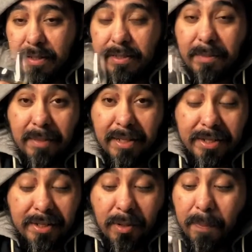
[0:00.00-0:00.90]
Some
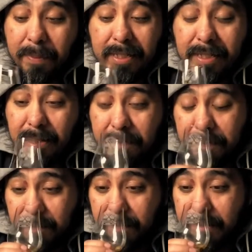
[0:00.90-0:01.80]
leather opening up.
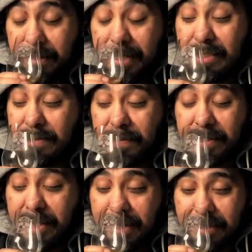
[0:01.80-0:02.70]
It's
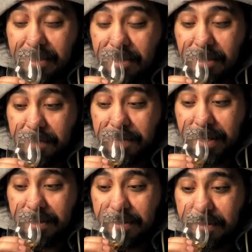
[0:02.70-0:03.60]
fantastic stuff,
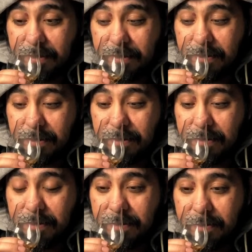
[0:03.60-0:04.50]
guys.
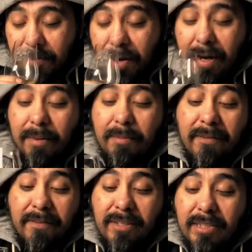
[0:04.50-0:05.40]
Wow, my
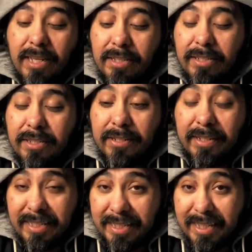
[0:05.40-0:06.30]
first Talisker
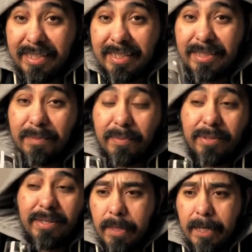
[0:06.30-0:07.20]
and it didn't
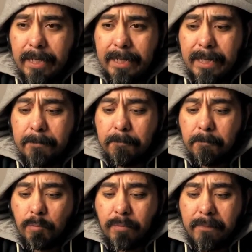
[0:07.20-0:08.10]
disappoint. And again,
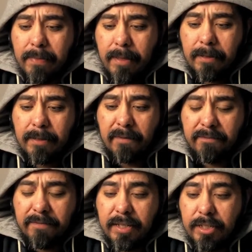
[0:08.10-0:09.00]
that
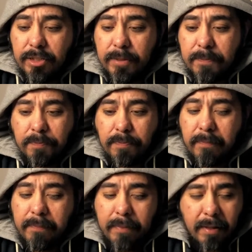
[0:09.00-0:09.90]
finish,
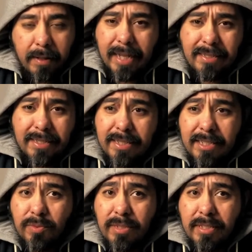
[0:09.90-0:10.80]
I'd say
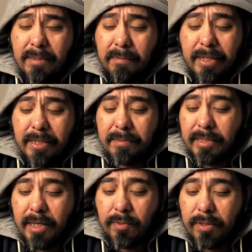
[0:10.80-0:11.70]
this one's on the medium
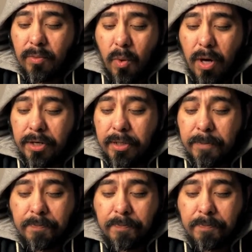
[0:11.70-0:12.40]
side with the water.